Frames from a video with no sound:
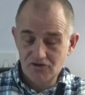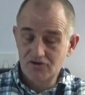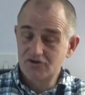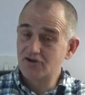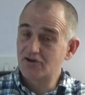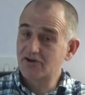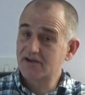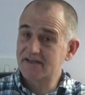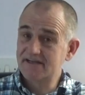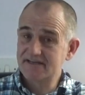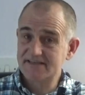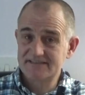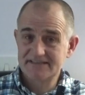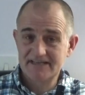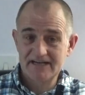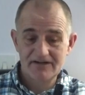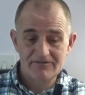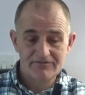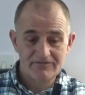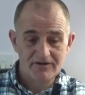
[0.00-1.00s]
look in a
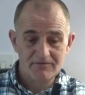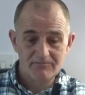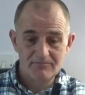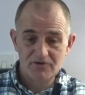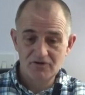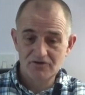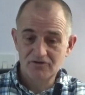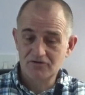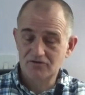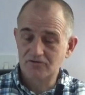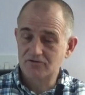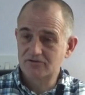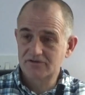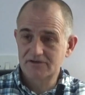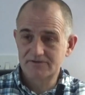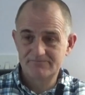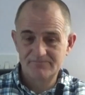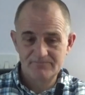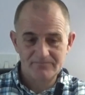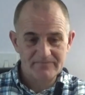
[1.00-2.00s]
telephone book, or
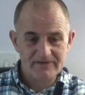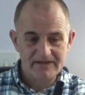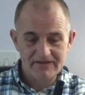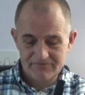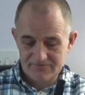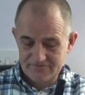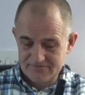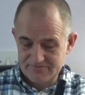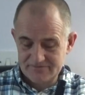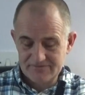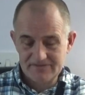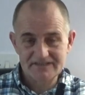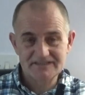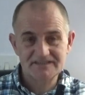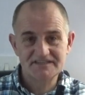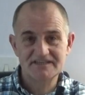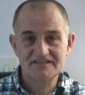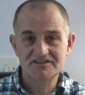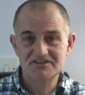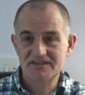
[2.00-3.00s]
if
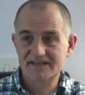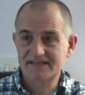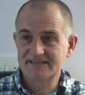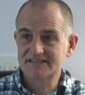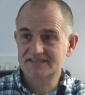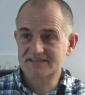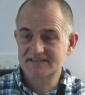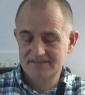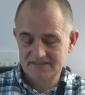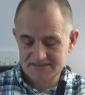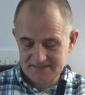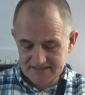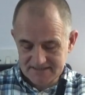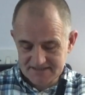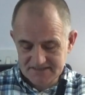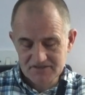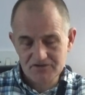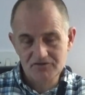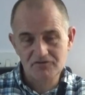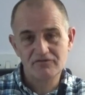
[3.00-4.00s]
such things
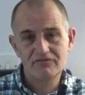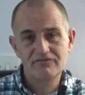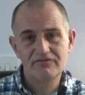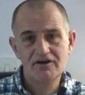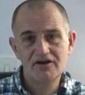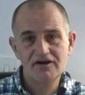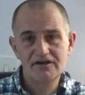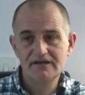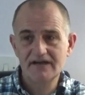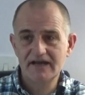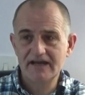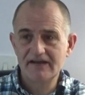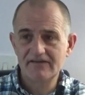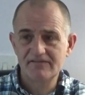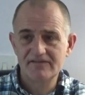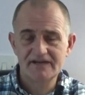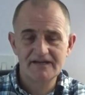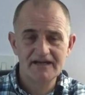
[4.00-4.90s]
existed, or find out the